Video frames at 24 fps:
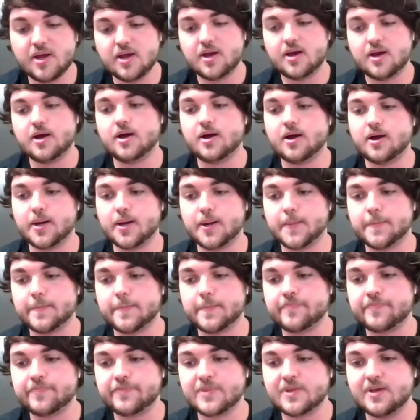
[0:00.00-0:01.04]
Um,
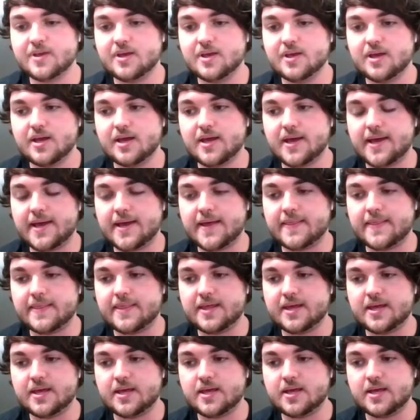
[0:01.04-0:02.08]
and
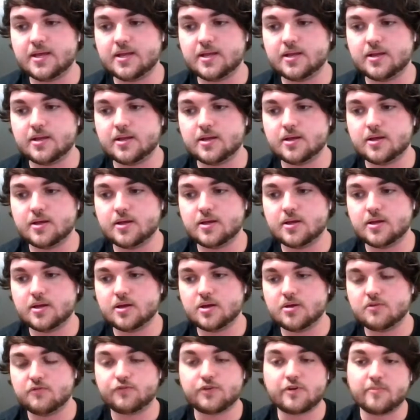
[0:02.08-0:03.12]
then
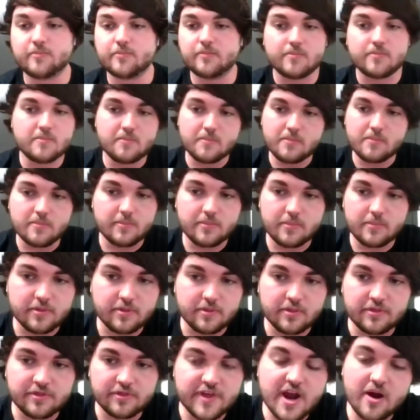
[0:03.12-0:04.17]
from
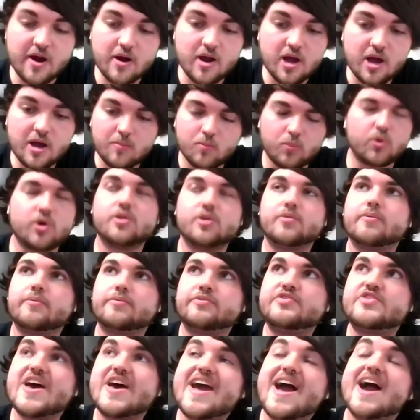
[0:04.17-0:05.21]
there up, well,
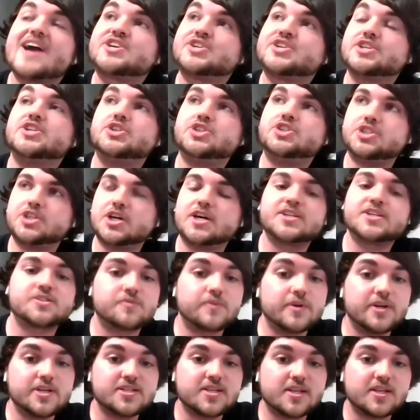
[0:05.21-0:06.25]
they actually just
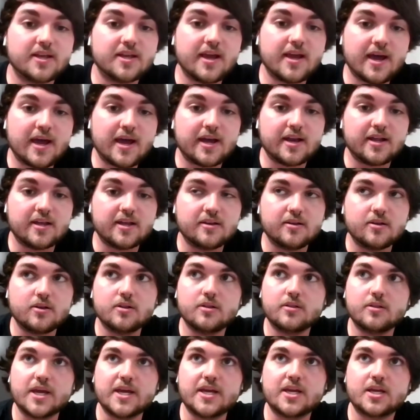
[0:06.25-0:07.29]
recently added,
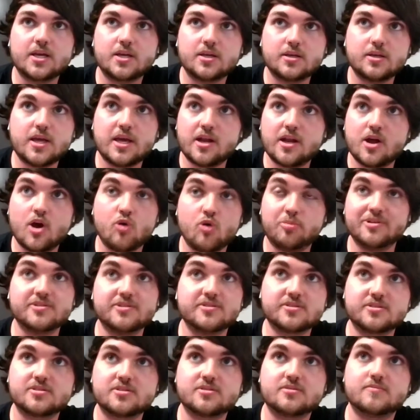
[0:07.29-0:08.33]
like it
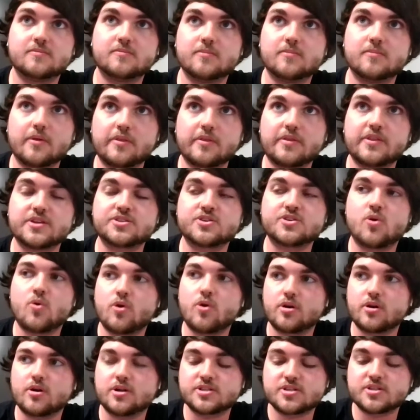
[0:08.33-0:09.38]
opens this
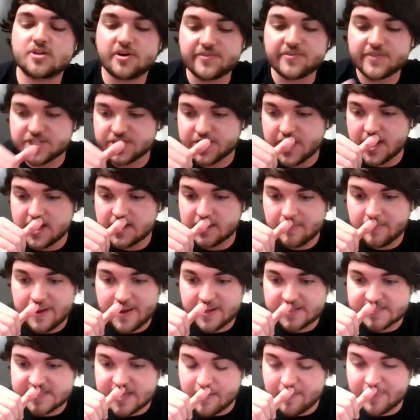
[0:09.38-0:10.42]
quarter. It's called the Shatham
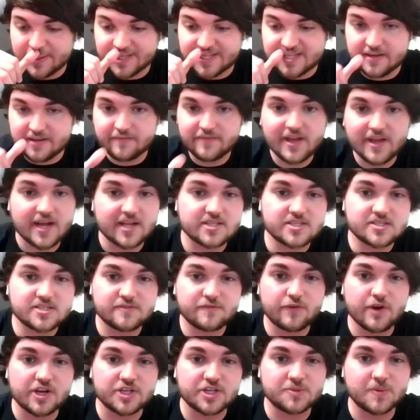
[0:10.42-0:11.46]
House. I believe that's
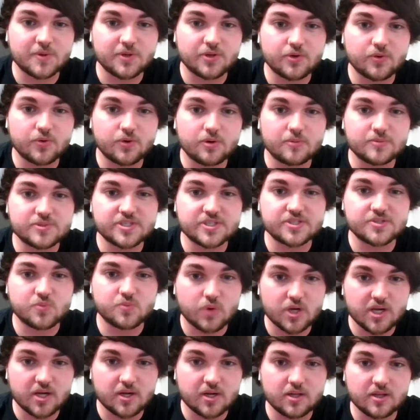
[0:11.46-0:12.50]
freshman dorms as
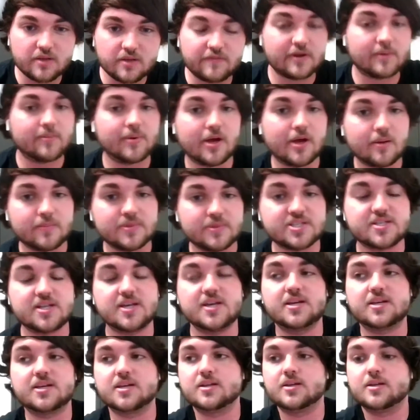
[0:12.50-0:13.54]
well, if I'm not
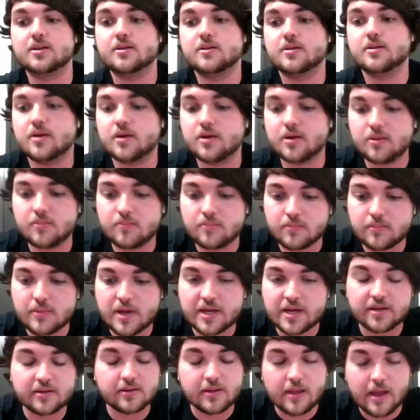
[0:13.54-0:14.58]
mistaken.
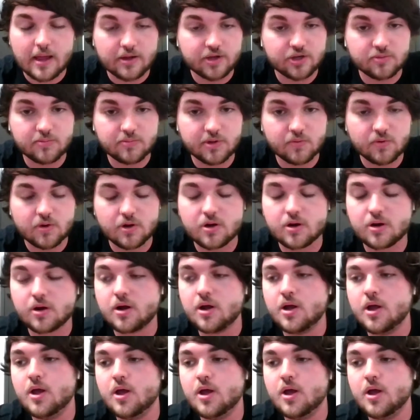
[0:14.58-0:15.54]
I could be wrong.